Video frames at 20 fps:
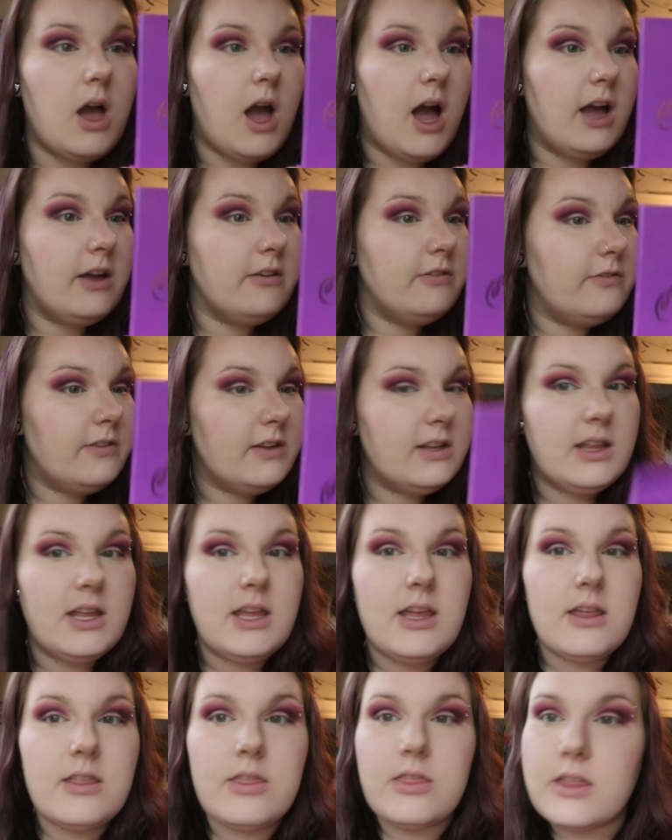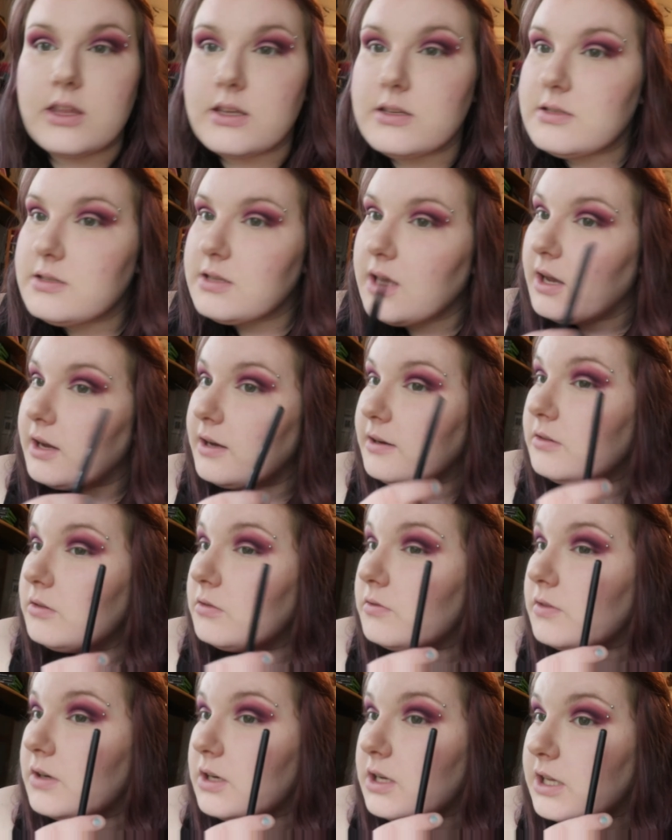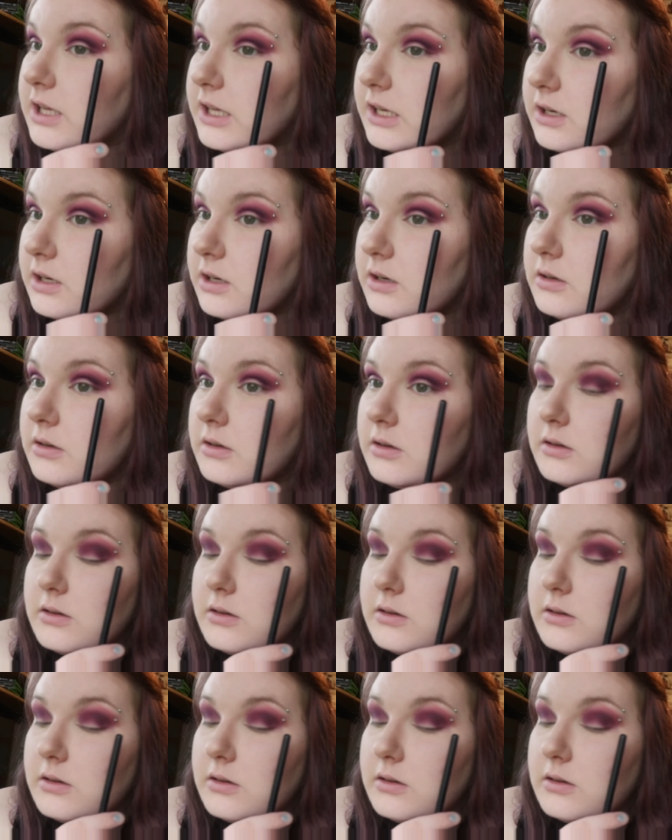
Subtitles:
I feel like this side over here